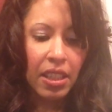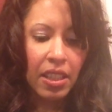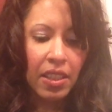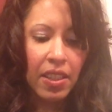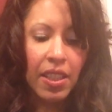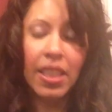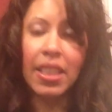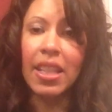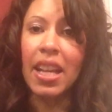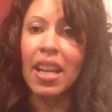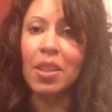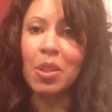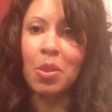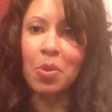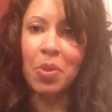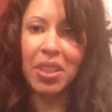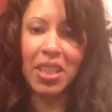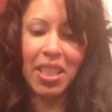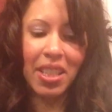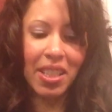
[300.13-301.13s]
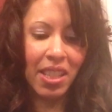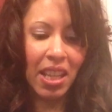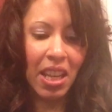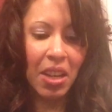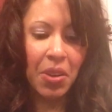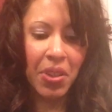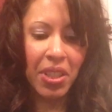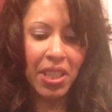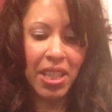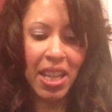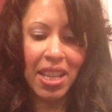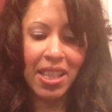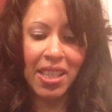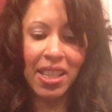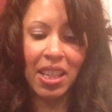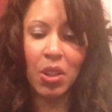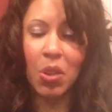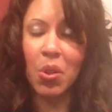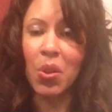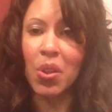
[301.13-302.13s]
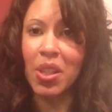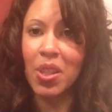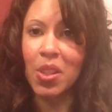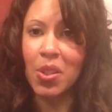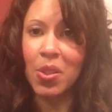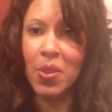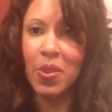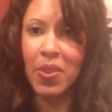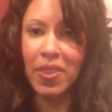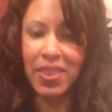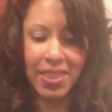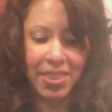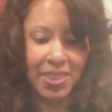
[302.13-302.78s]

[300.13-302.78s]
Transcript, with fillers: The next one is iridescent crystal,